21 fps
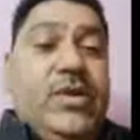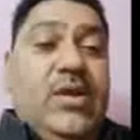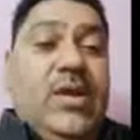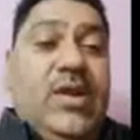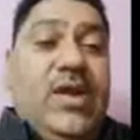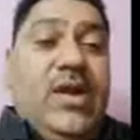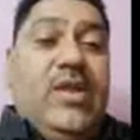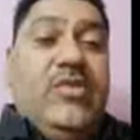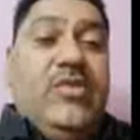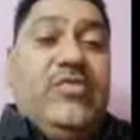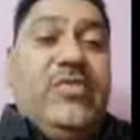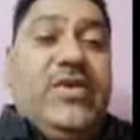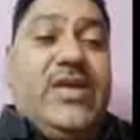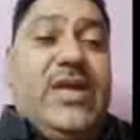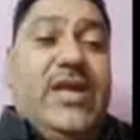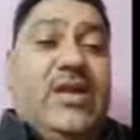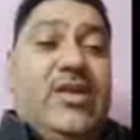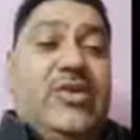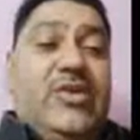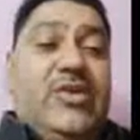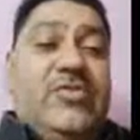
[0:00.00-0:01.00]
And we
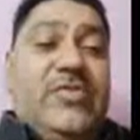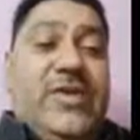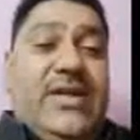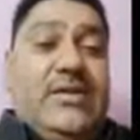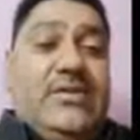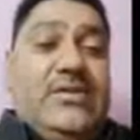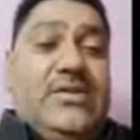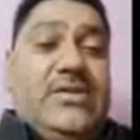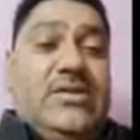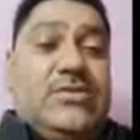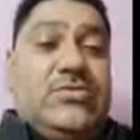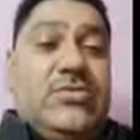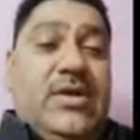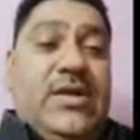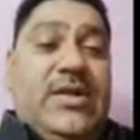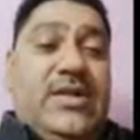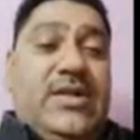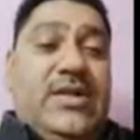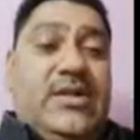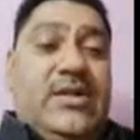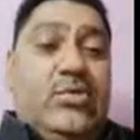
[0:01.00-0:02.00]
can divide this soil
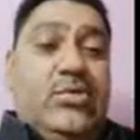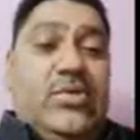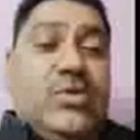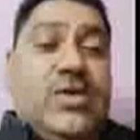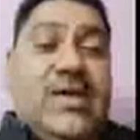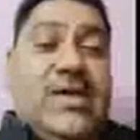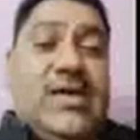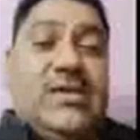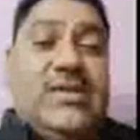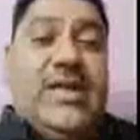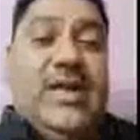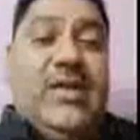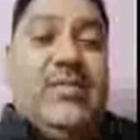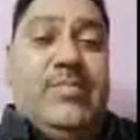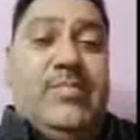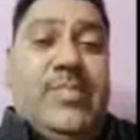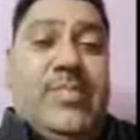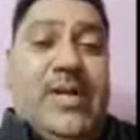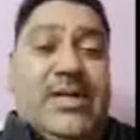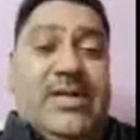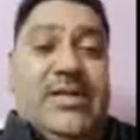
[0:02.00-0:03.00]
into khadar and
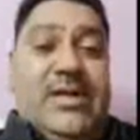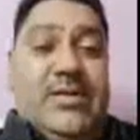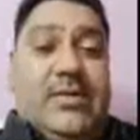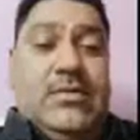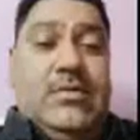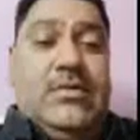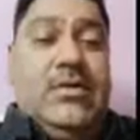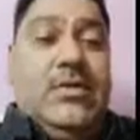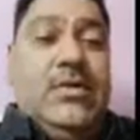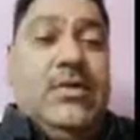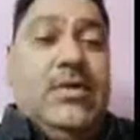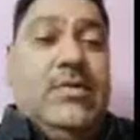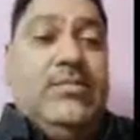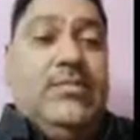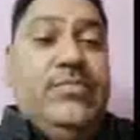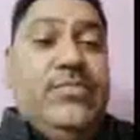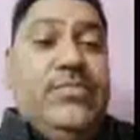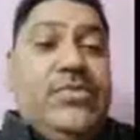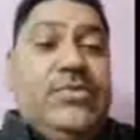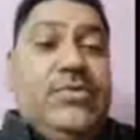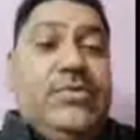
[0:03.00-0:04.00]
bhangar.
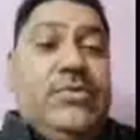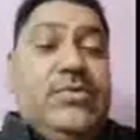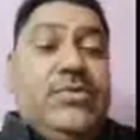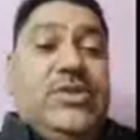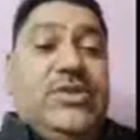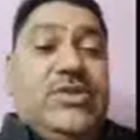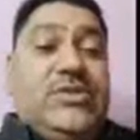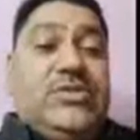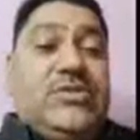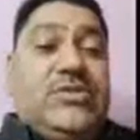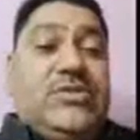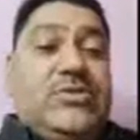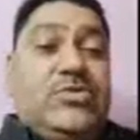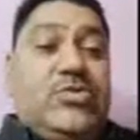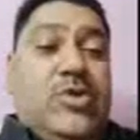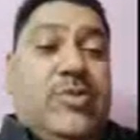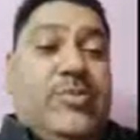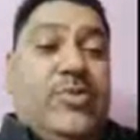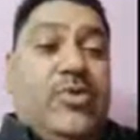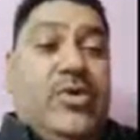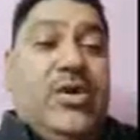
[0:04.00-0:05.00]
This
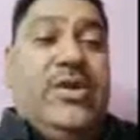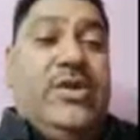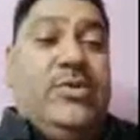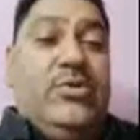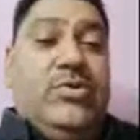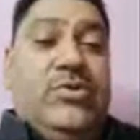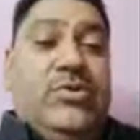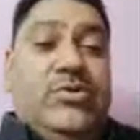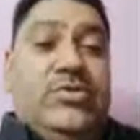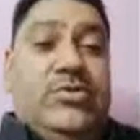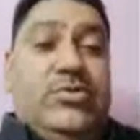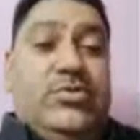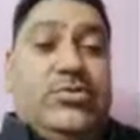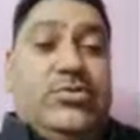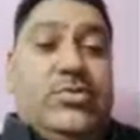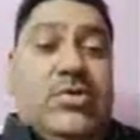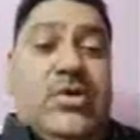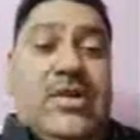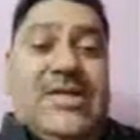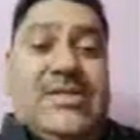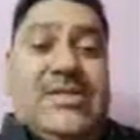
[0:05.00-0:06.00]
topic already you saw
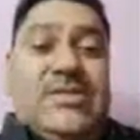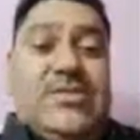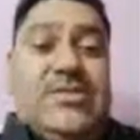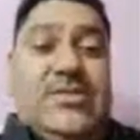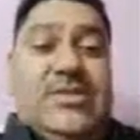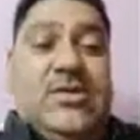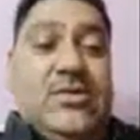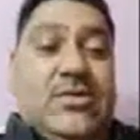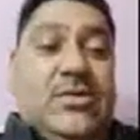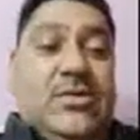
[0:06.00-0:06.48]
last year.